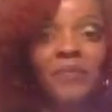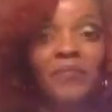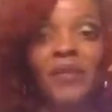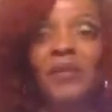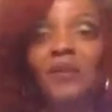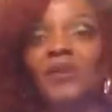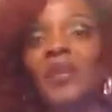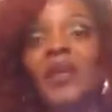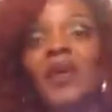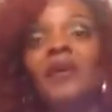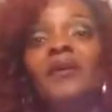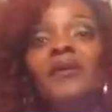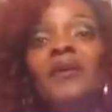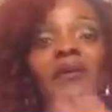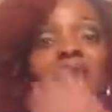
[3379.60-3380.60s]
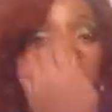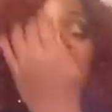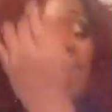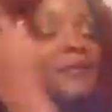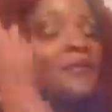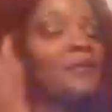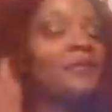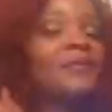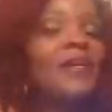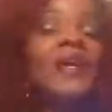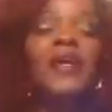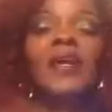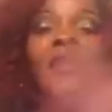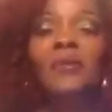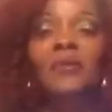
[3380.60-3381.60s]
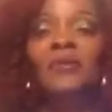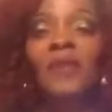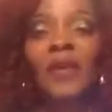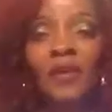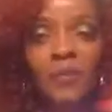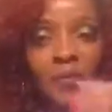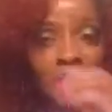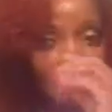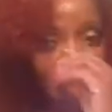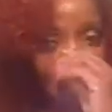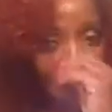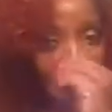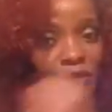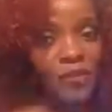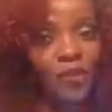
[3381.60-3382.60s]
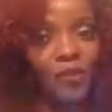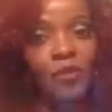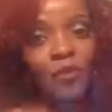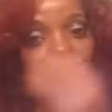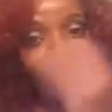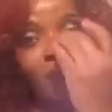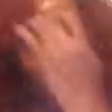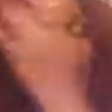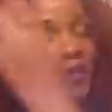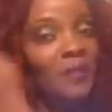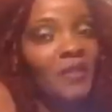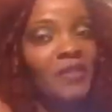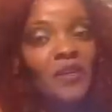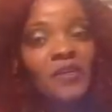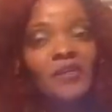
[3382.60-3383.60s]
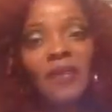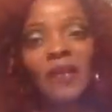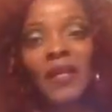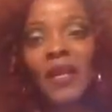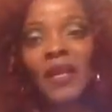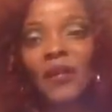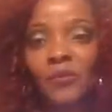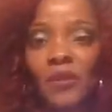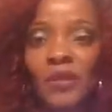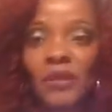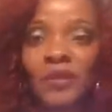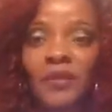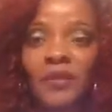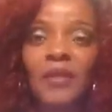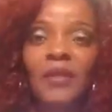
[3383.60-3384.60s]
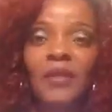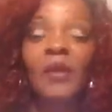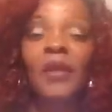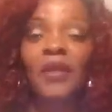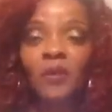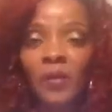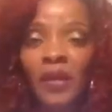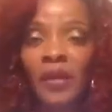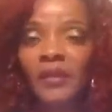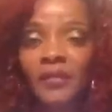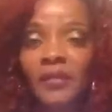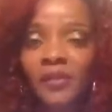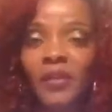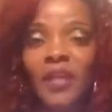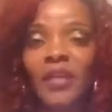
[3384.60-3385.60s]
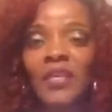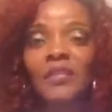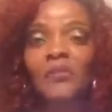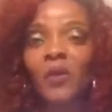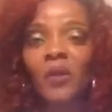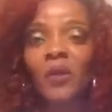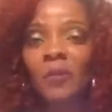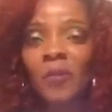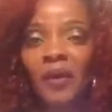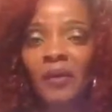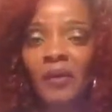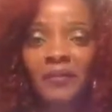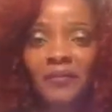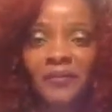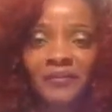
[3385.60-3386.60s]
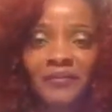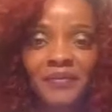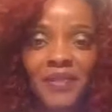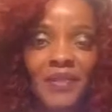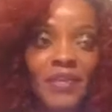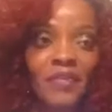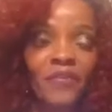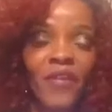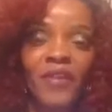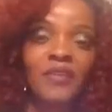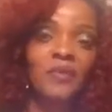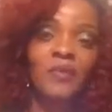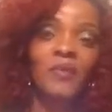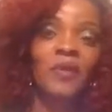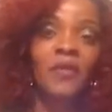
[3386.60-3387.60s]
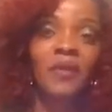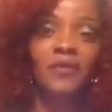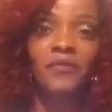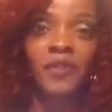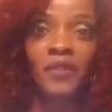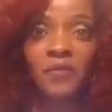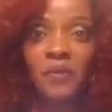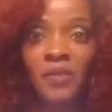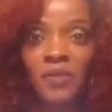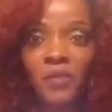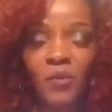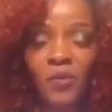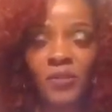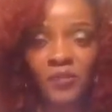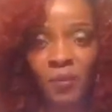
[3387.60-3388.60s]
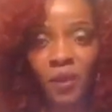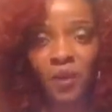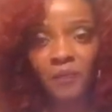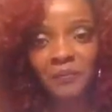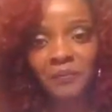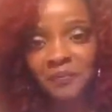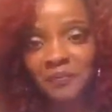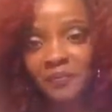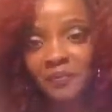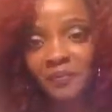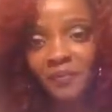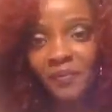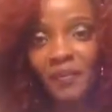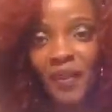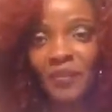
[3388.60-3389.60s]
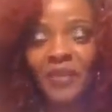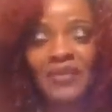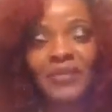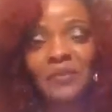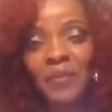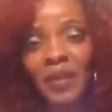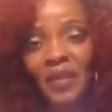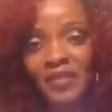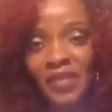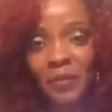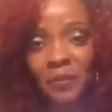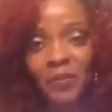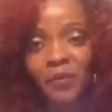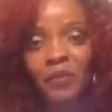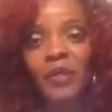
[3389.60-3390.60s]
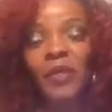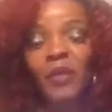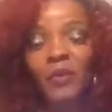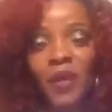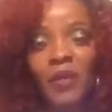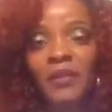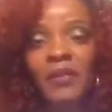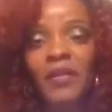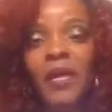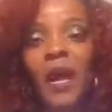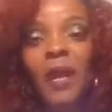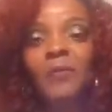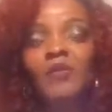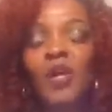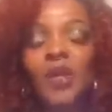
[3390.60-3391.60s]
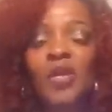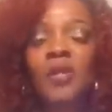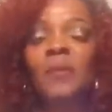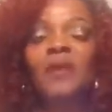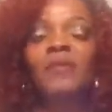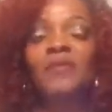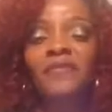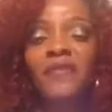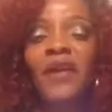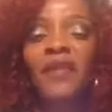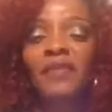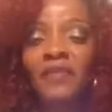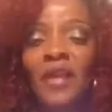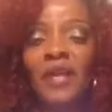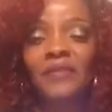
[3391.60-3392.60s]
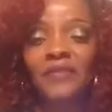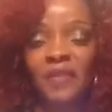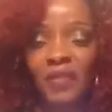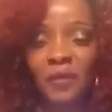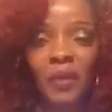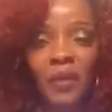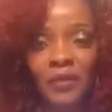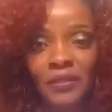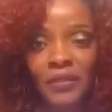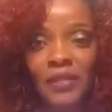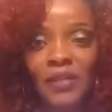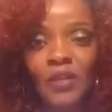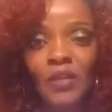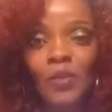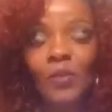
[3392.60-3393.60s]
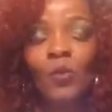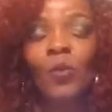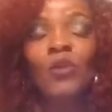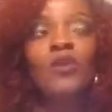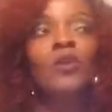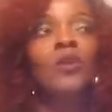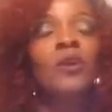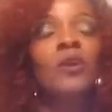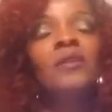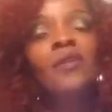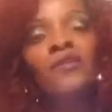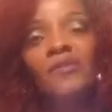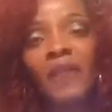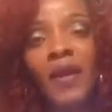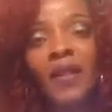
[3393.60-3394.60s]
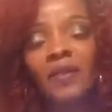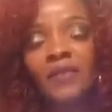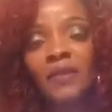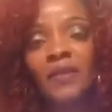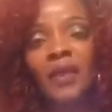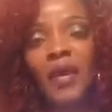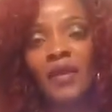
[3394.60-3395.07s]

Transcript: billionaire? God, I can't believe I can't remember his name. You know the one that everybody talks about, he can't read. Well, anyway, you think he's worried about it? His fights are pretty much fixed because he wins them all. That's a bad example. Anyway, I'm talking about the fight of life anyway. When you're in your fight of